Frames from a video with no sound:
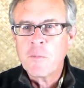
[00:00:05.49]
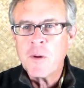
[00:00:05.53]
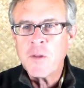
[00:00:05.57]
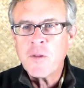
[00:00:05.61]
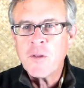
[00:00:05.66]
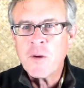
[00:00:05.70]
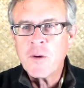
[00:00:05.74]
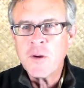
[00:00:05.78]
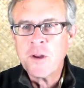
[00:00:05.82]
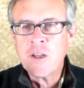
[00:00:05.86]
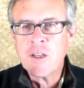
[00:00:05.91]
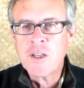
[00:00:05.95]

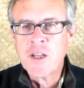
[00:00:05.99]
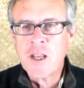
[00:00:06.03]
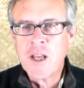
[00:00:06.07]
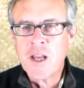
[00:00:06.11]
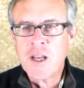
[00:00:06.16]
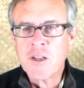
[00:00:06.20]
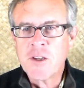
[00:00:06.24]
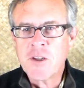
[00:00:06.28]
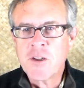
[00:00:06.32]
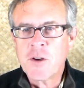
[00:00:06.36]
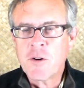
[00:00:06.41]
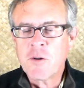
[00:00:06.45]
But there is an
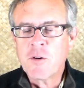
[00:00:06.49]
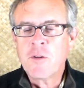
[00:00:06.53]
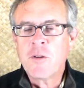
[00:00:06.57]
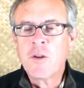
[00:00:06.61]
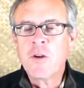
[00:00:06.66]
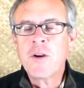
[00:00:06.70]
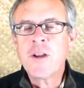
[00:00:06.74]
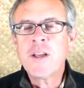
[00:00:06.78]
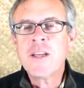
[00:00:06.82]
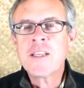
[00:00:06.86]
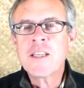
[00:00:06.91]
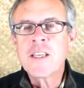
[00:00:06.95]
answer.
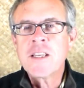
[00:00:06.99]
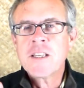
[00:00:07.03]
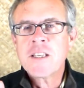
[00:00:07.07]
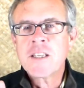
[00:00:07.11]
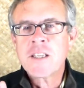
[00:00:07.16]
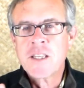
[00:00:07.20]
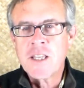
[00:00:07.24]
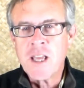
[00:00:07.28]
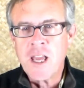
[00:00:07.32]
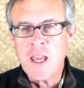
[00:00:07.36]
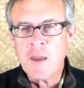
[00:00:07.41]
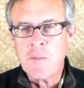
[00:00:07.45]
There is an
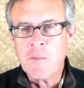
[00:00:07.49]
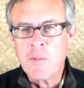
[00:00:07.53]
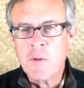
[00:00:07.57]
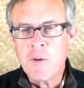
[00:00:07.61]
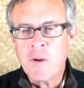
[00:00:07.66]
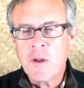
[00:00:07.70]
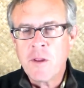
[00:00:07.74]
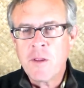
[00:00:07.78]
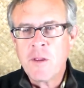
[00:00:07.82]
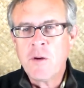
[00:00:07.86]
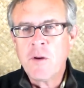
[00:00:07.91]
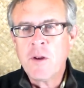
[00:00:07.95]
escape.
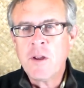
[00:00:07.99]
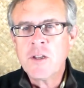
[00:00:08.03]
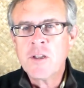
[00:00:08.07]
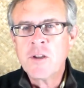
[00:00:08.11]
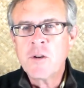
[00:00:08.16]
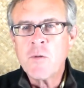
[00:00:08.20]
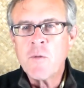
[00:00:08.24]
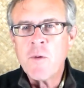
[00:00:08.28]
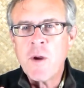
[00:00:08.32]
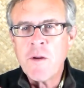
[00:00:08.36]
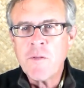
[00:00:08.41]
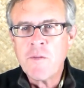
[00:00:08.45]
There
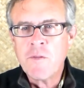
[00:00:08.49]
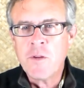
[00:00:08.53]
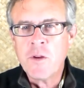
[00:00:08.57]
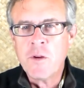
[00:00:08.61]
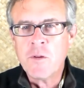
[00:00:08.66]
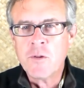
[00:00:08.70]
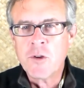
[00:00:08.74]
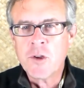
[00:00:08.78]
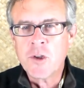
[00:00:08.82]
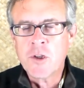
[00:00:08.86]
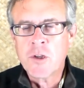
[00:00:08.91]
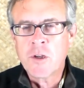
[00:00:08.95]
is a
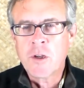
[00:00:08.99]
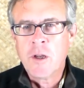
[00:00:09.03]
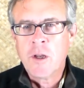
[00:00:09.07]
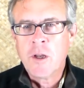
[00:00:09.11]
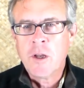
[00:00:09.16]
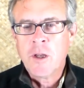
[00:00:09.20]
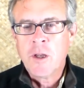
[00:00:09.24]
refuge.